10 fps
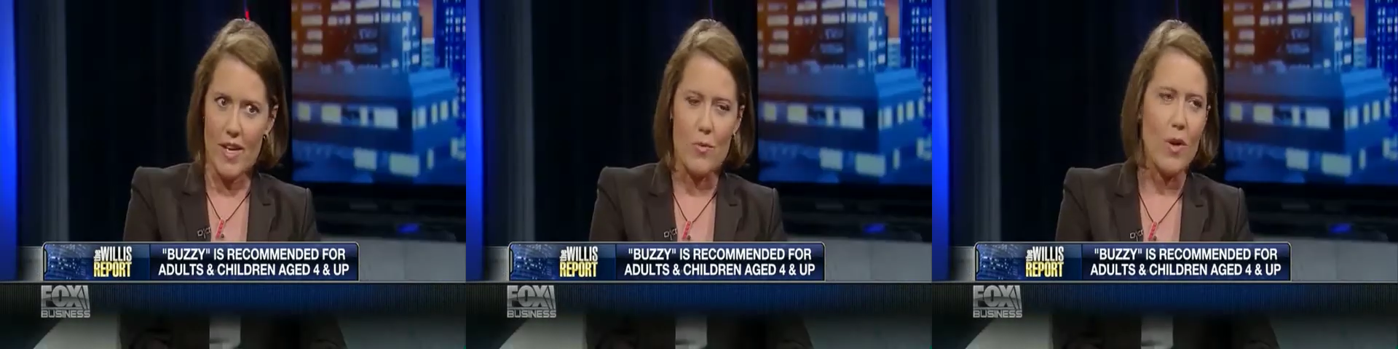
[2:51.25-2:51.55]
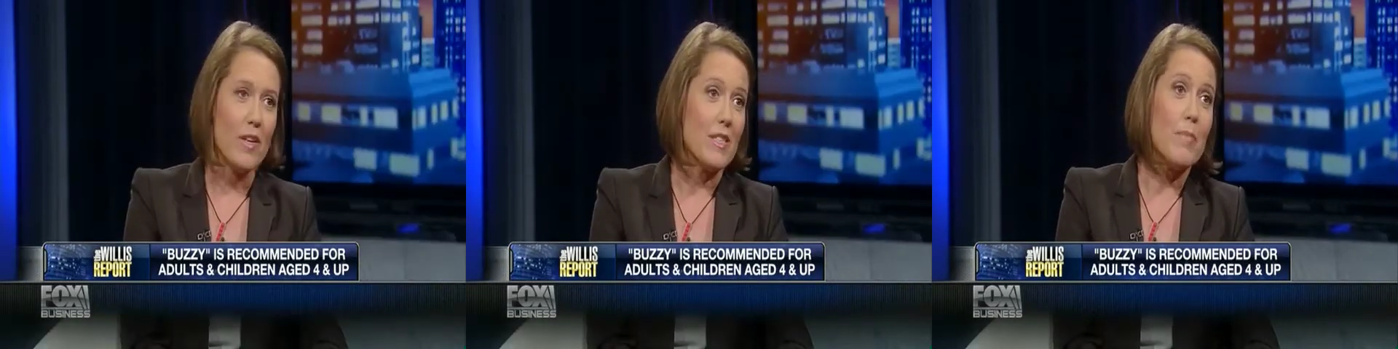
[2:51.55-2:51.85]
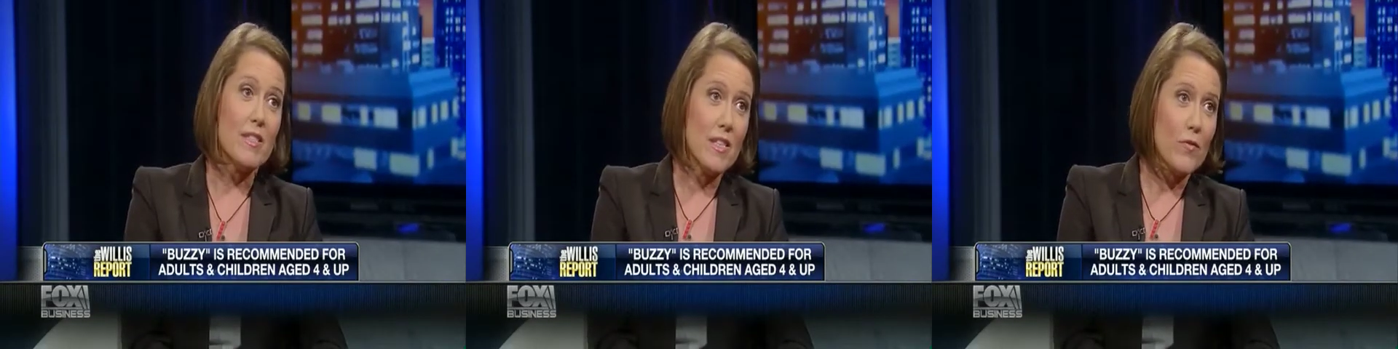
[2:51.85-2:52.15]
Right. Well,
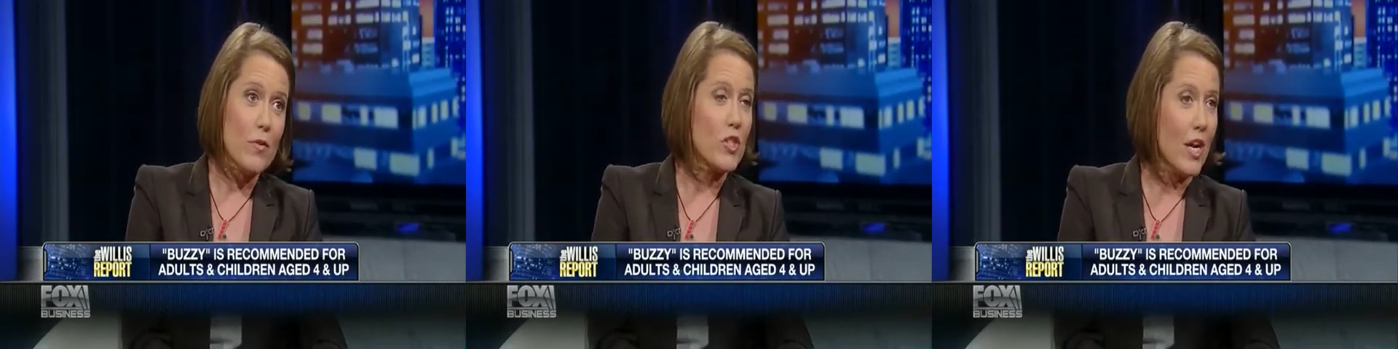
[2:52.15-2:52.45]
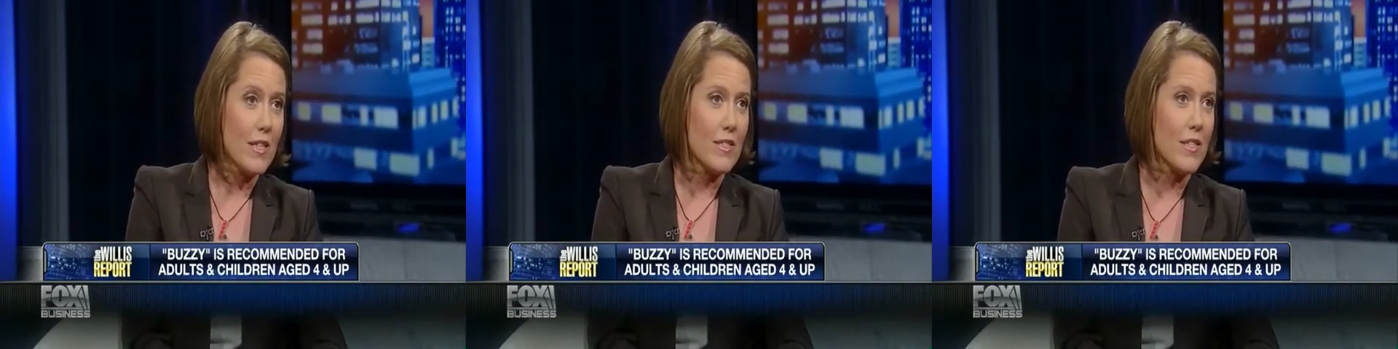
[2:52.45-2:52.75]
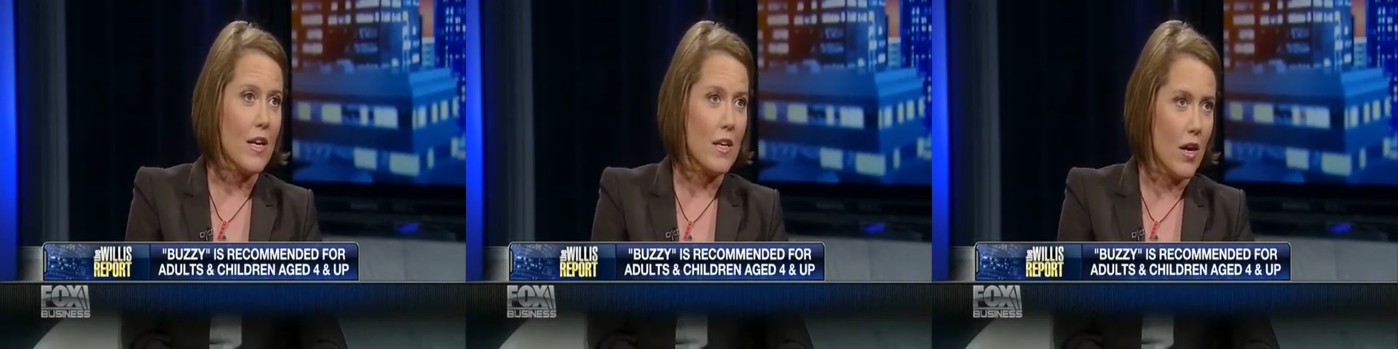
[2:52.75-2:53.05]
it's
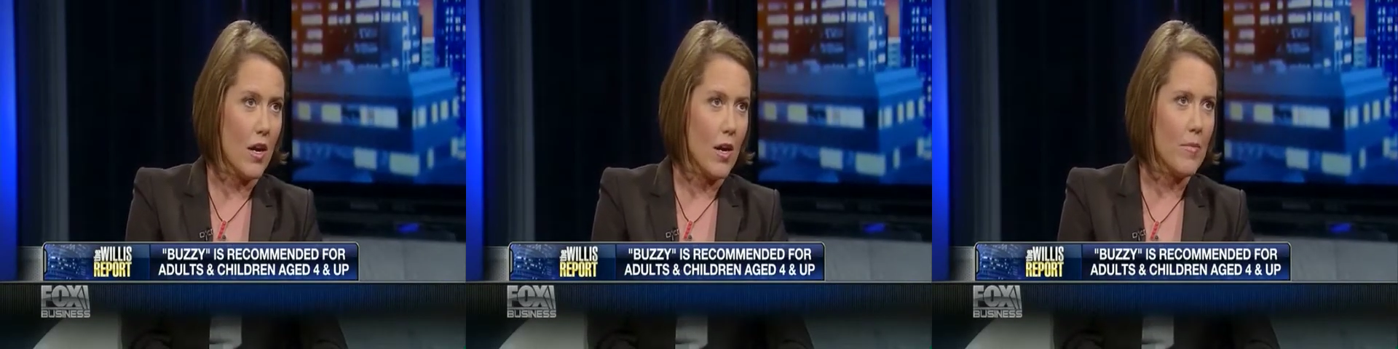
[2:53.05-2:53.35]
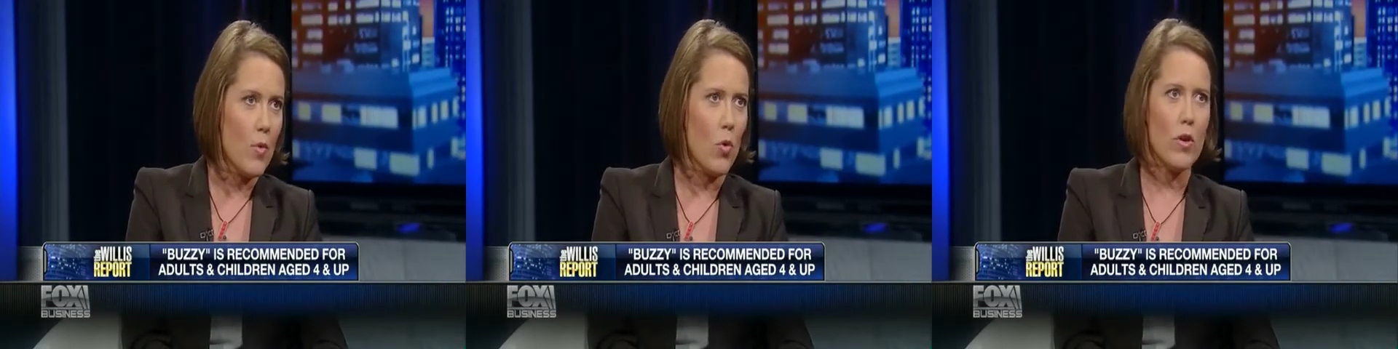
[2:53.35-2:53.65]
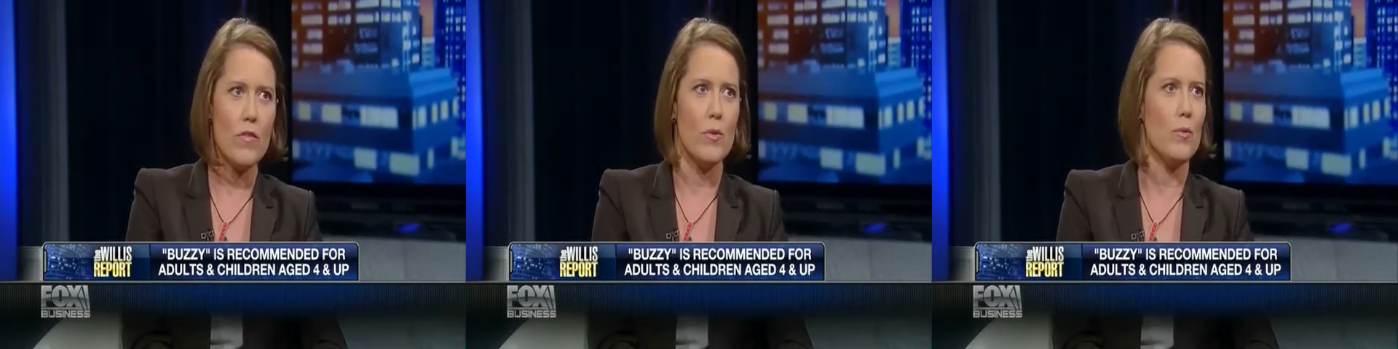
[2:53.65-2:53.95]
buzzyforshots.com,
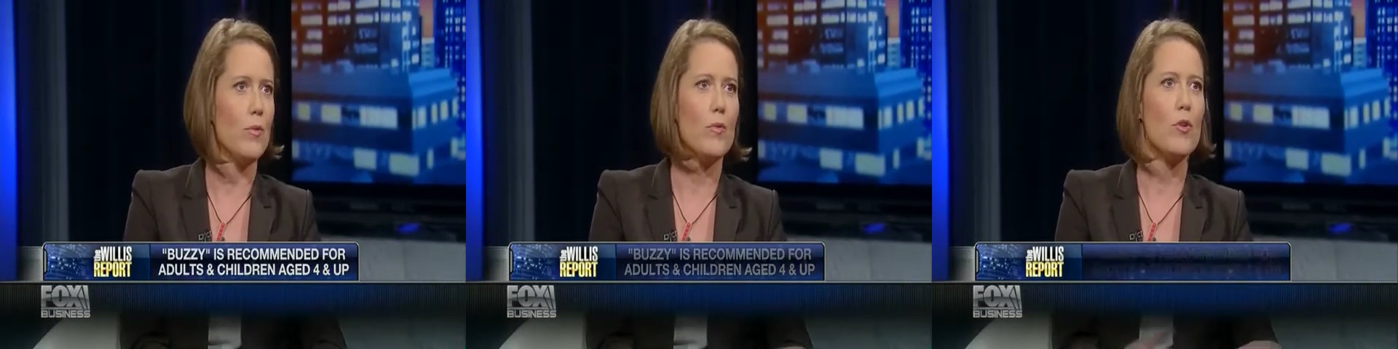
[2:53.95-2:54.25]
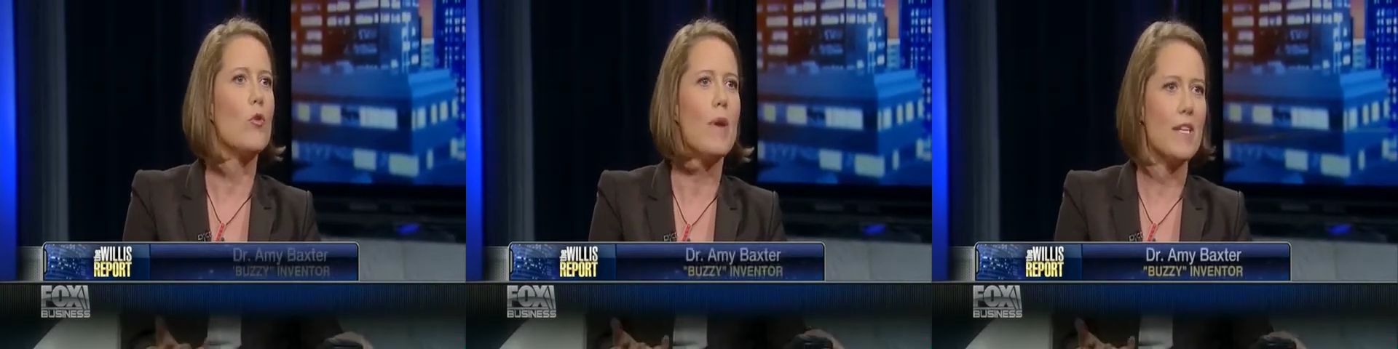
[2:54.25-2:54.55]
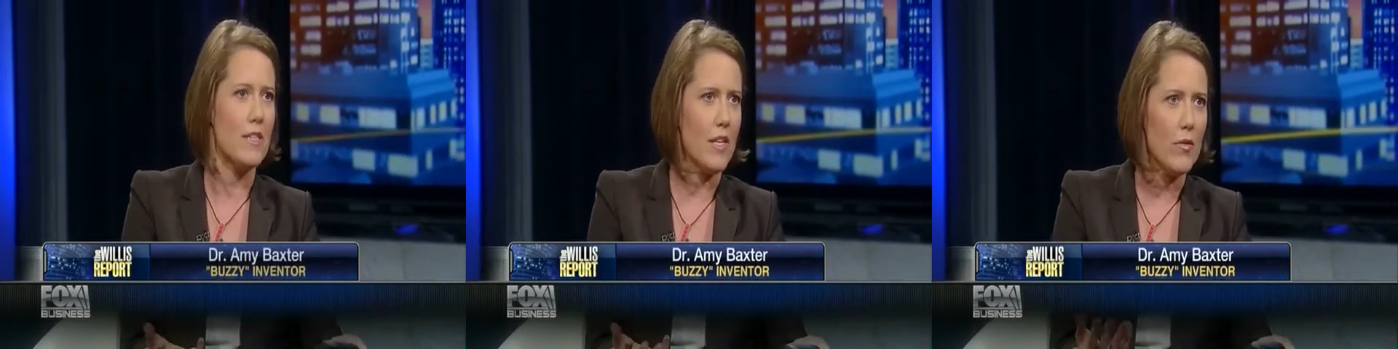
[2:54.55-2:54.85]
or if you Google
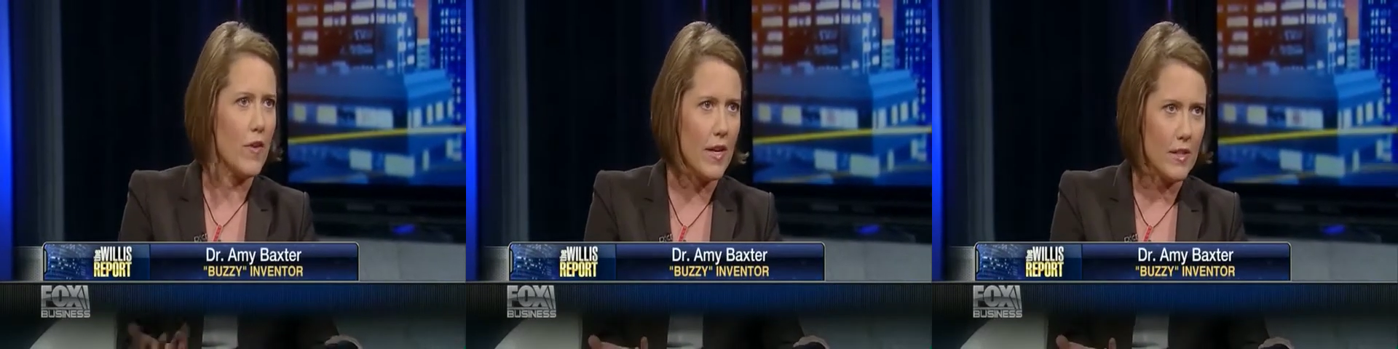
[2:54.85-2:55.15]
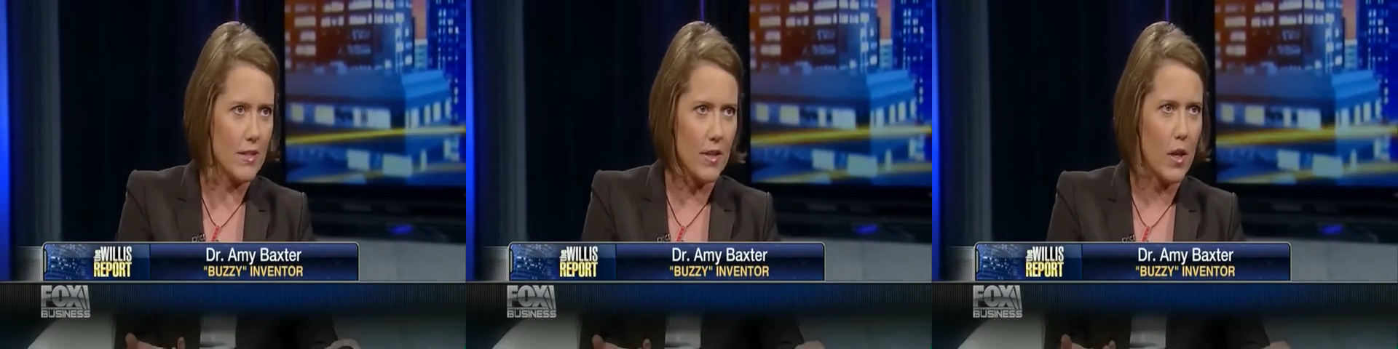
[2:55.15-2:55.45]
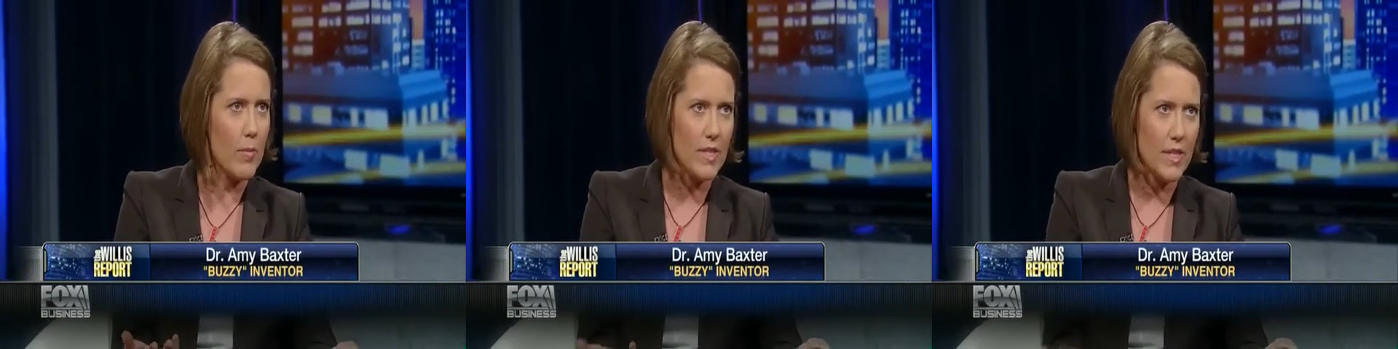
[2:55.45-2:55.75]
Buzzy, you find us
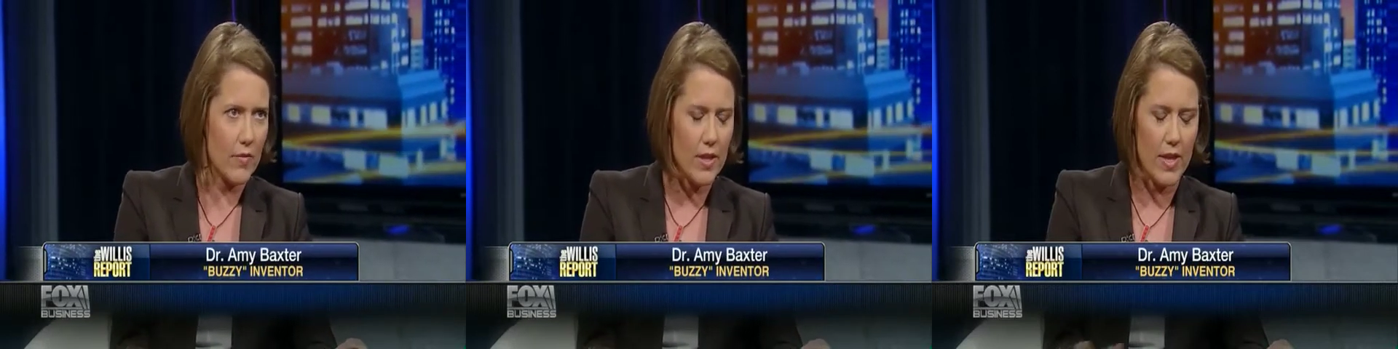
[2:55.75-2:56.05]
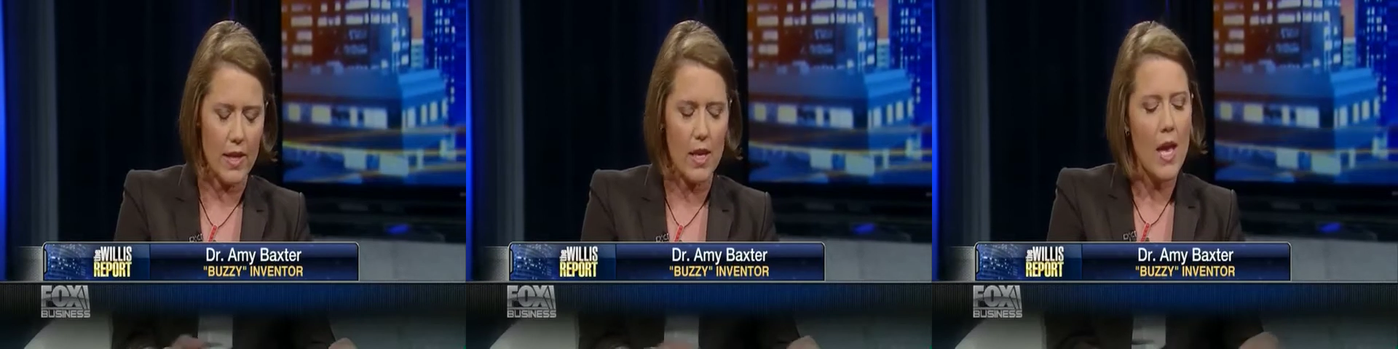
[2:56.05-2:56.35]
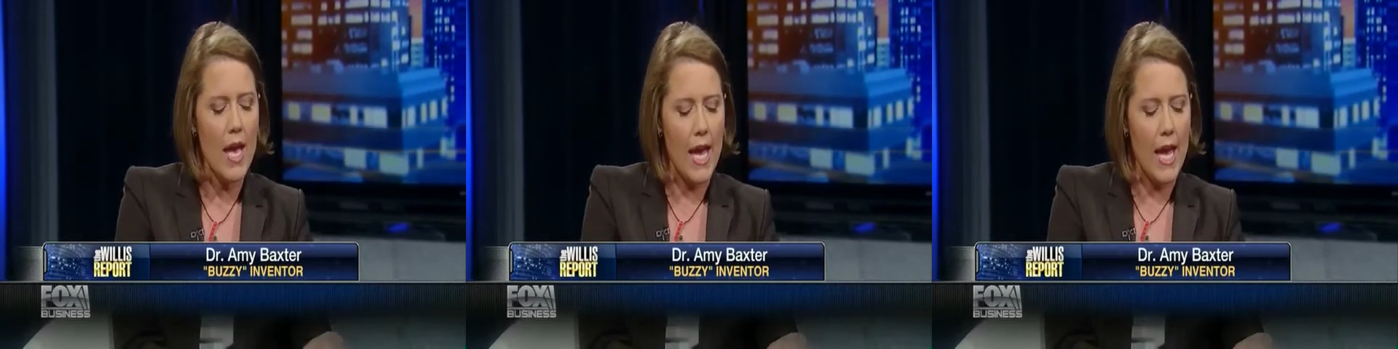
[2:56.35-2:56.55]
on almost everything.